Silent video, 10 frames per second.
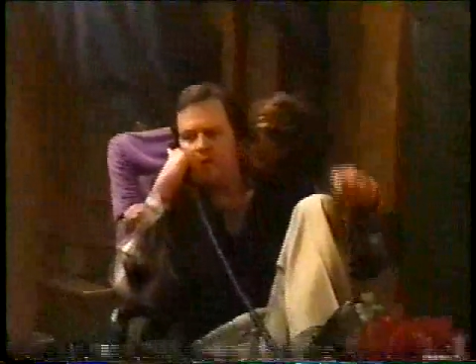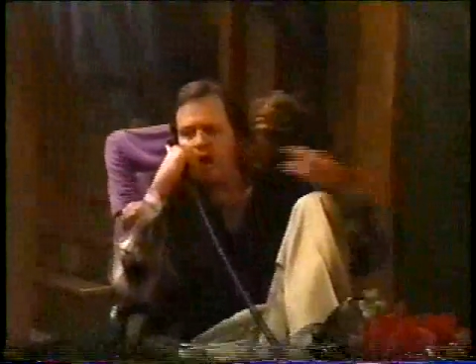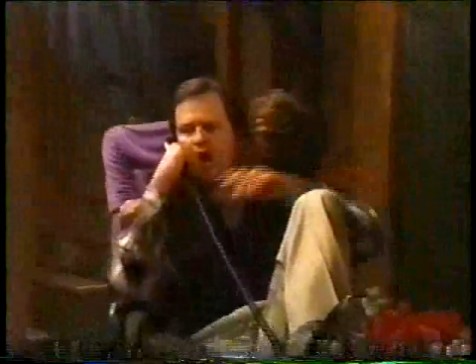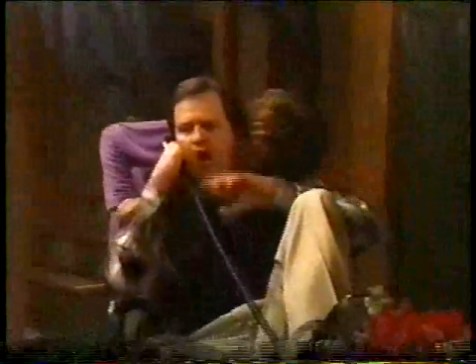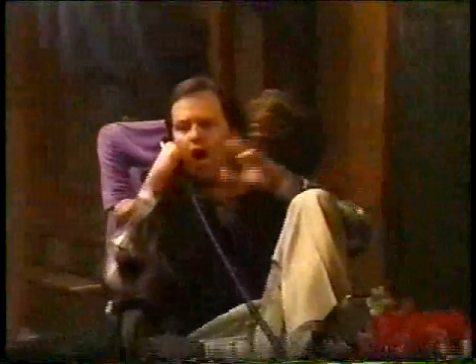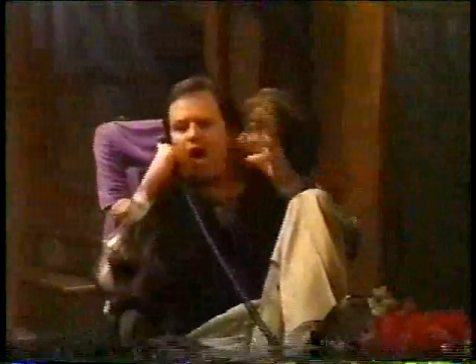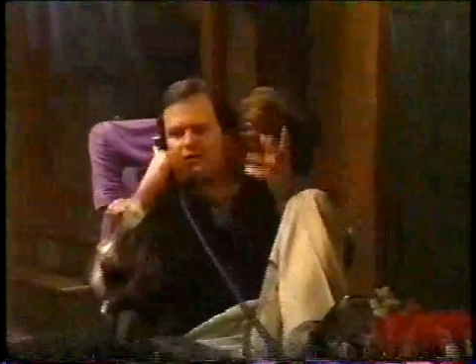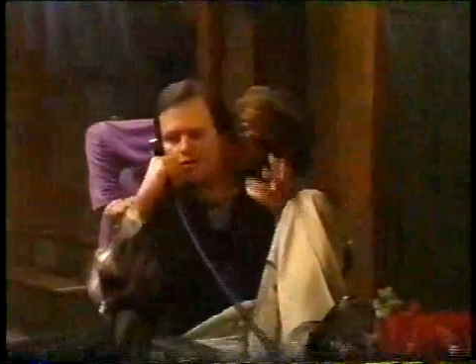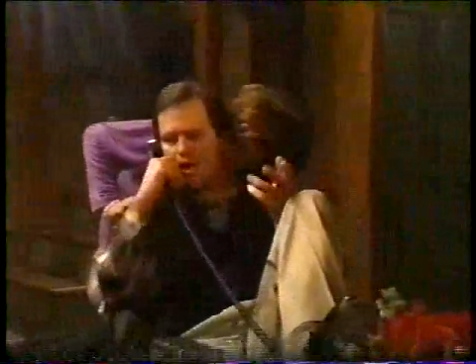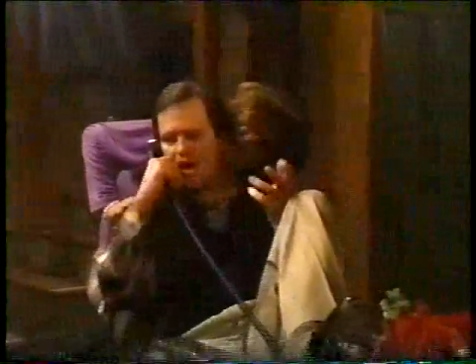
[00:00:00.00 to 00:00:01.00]
Look, I'll
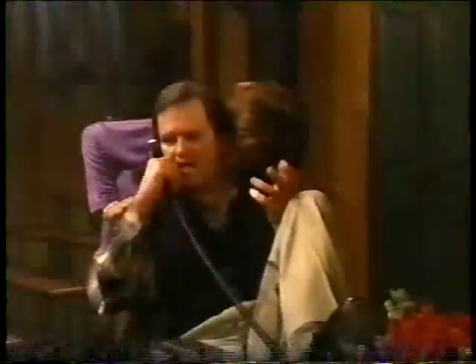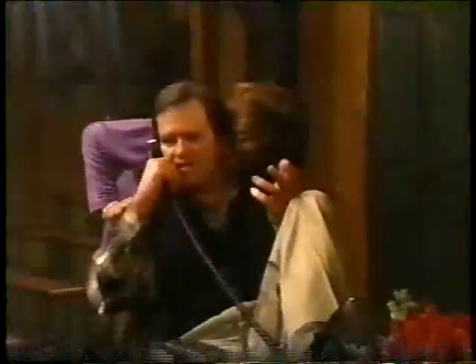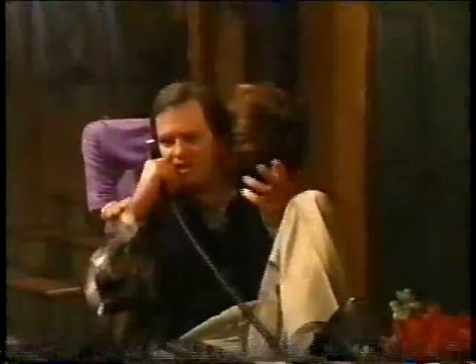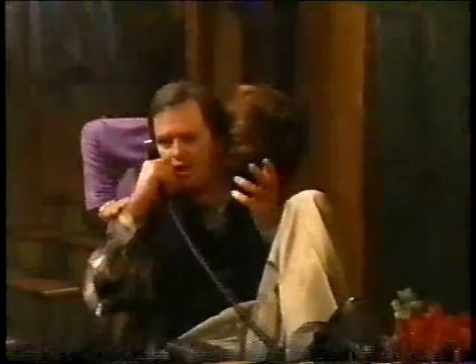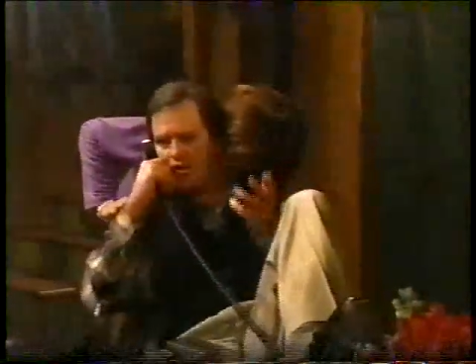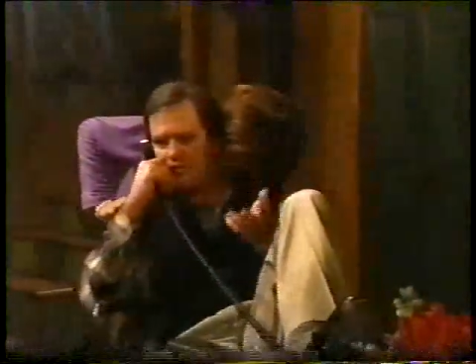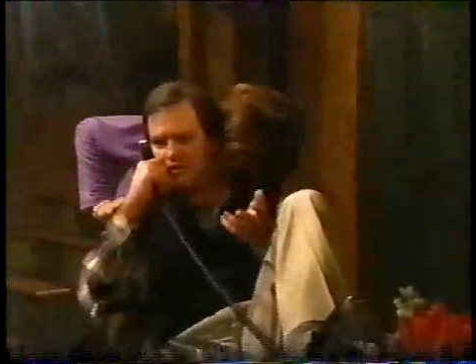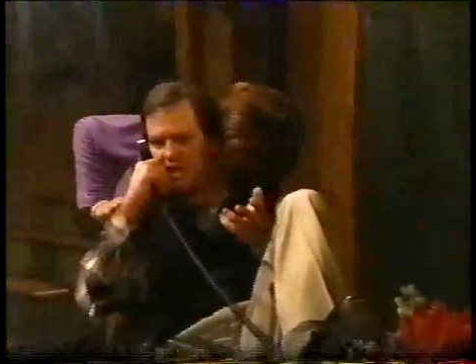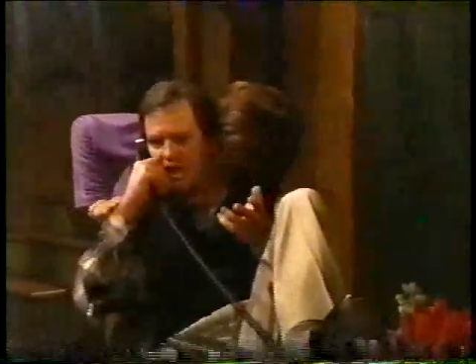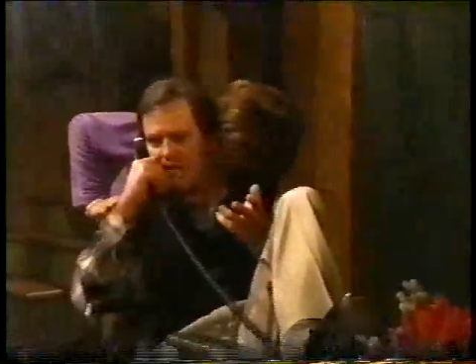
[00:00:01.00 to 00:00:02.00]
authorize the
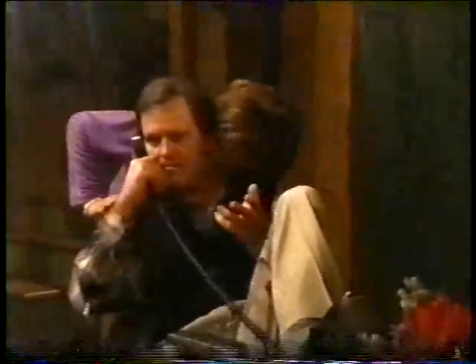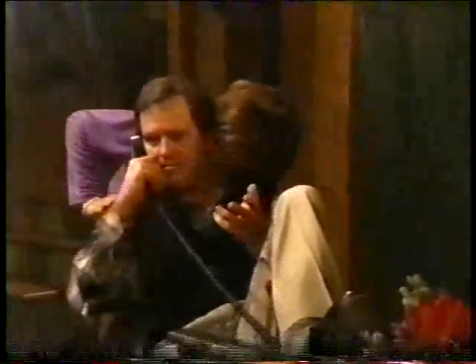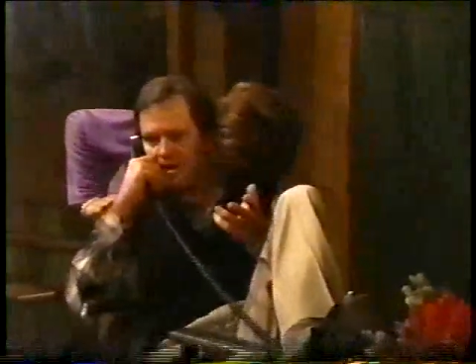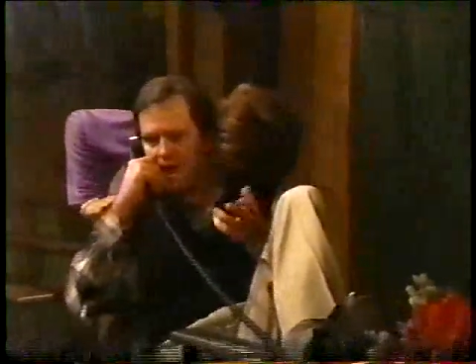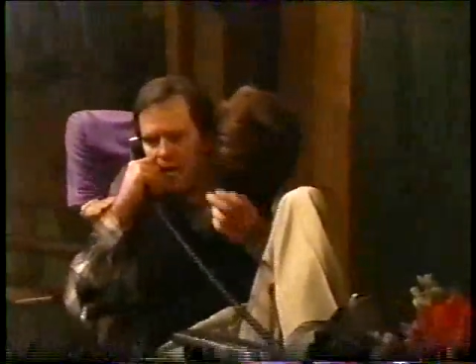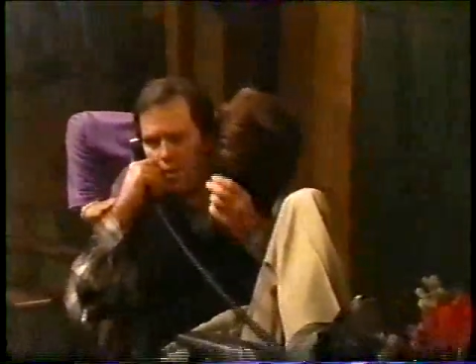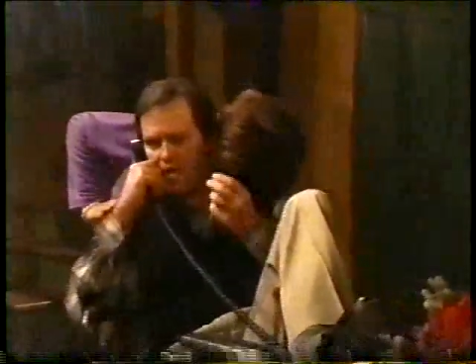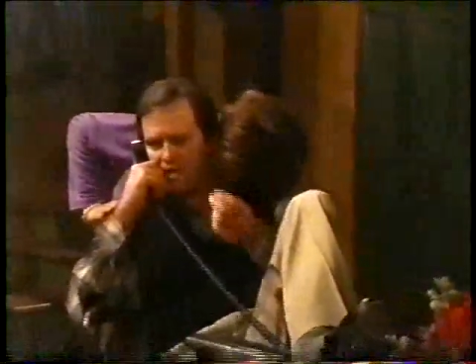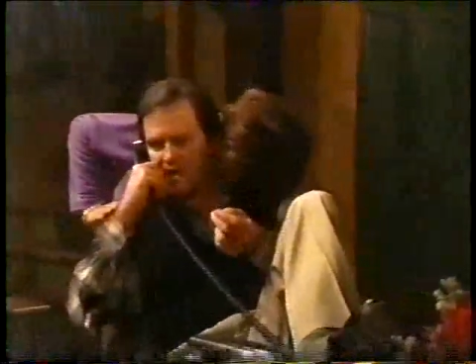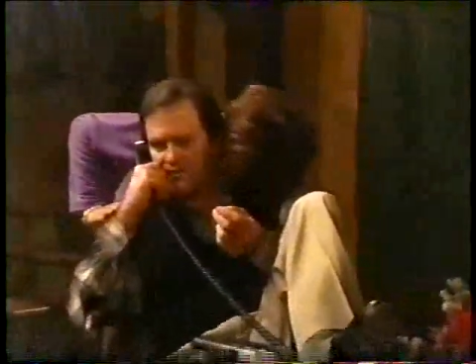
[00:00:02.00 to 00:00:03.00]
overtime. I
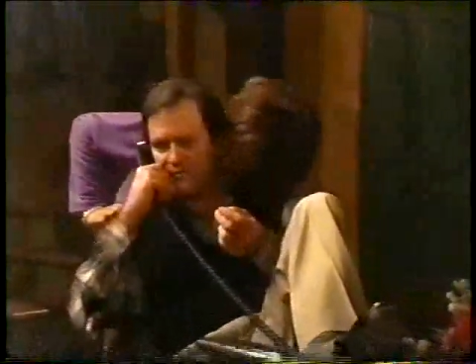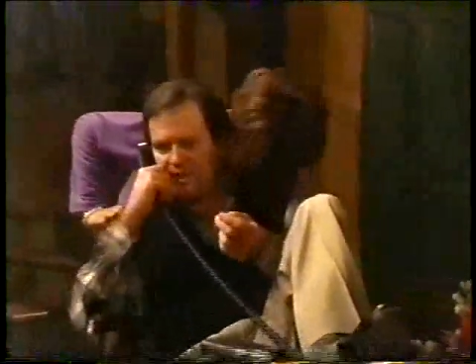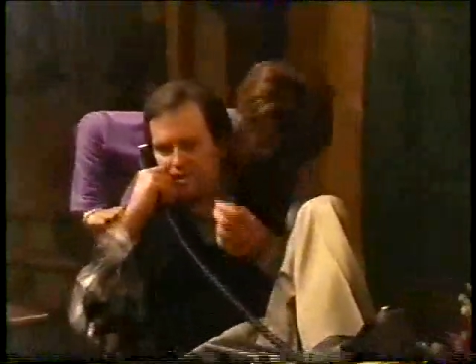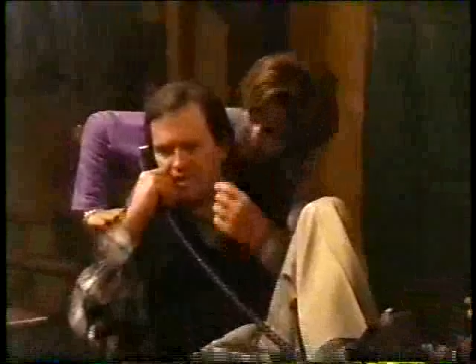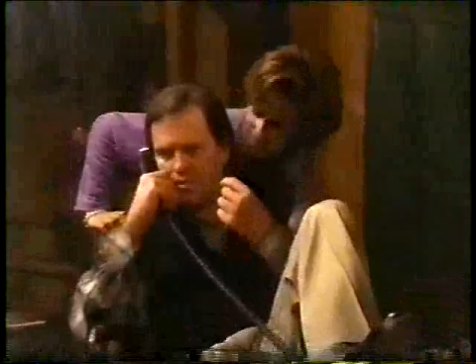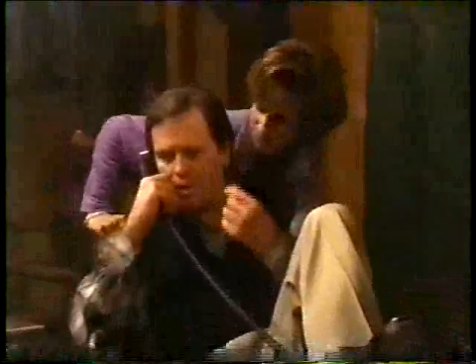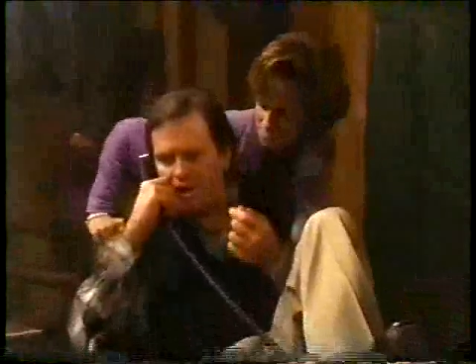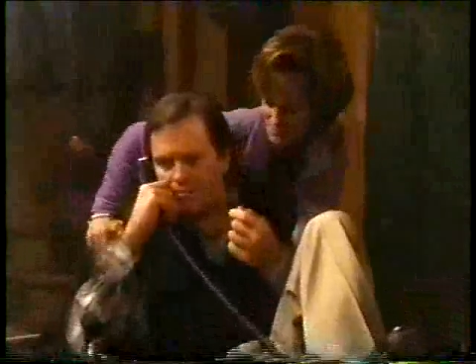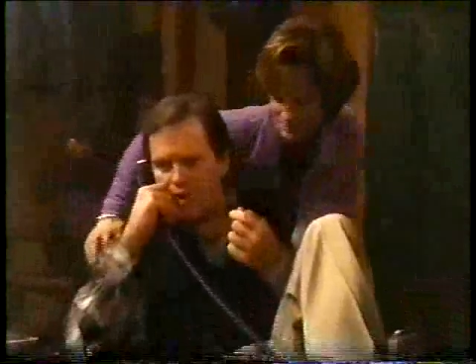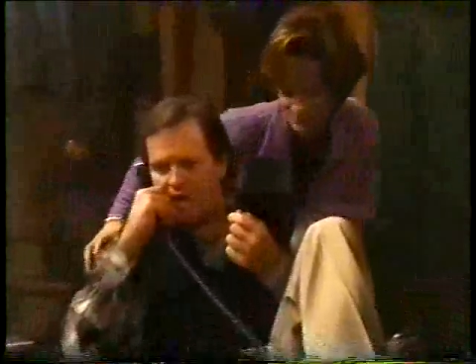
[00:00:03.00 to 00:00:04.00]
want David Vickers. I
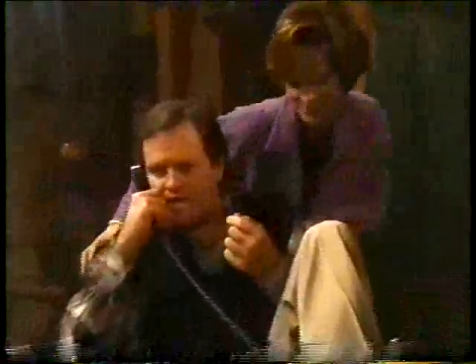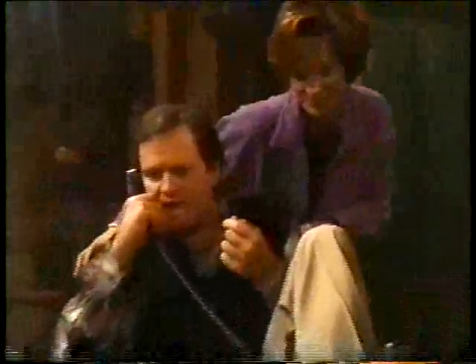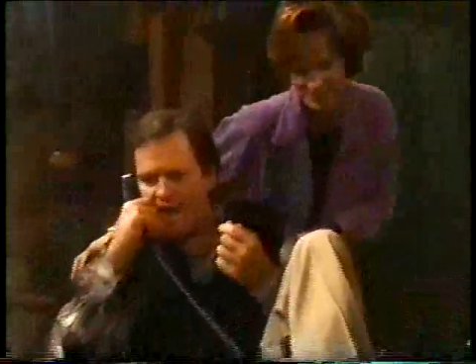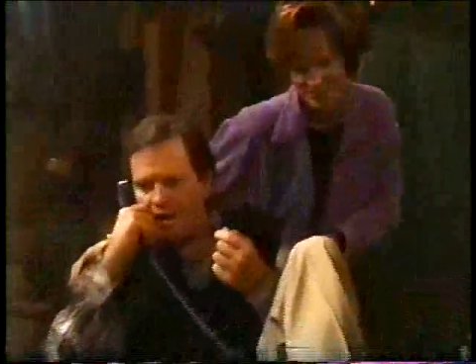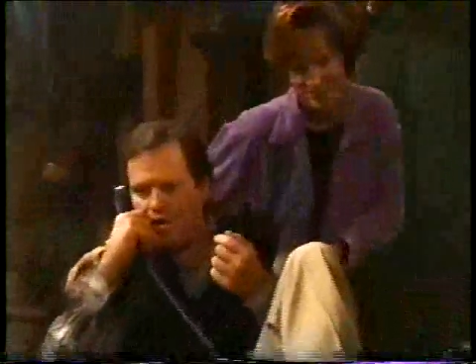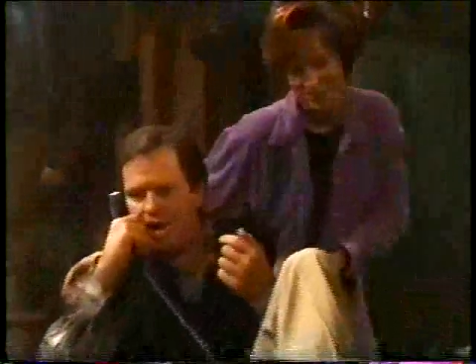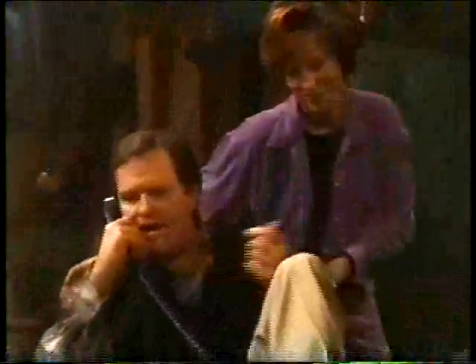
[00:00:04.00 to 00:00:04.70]
want him right now.